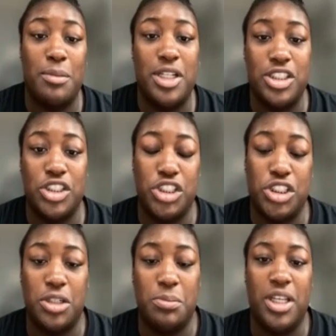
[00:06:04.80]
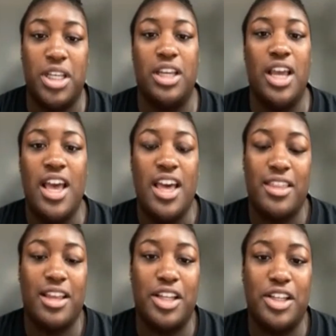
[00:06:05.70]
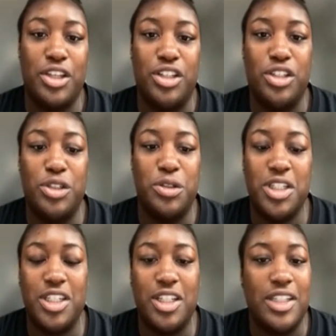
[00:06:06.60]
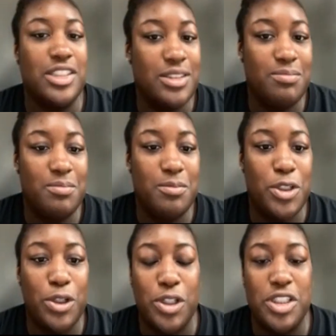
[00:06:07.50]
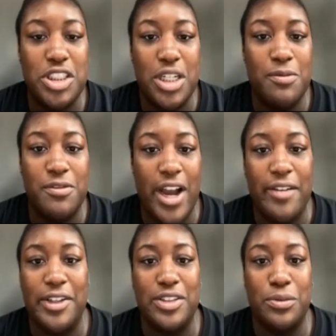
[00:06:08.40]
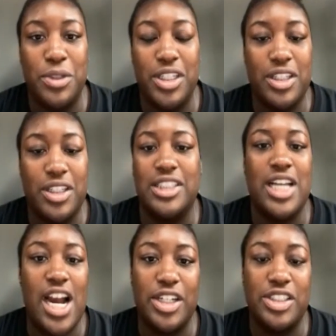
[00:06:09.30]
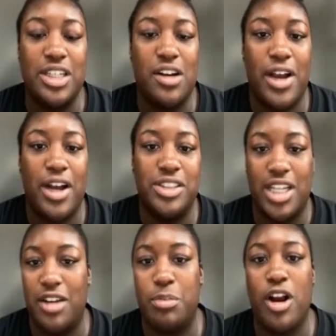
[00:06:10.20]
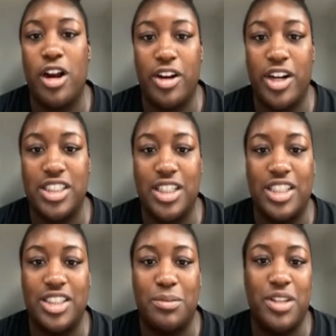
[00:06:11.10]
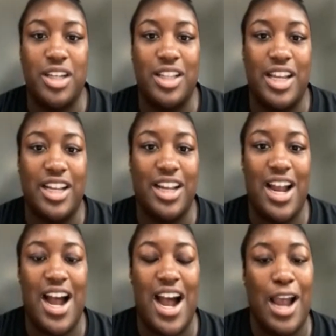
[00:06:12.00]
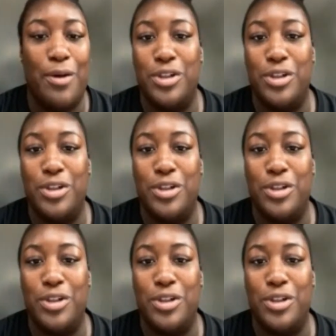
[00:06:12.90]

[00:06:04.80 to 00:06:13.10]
as it should be, that like, you don't need to like go to the gym 5 days a week and like tire yourself out to have progress. And that's something like I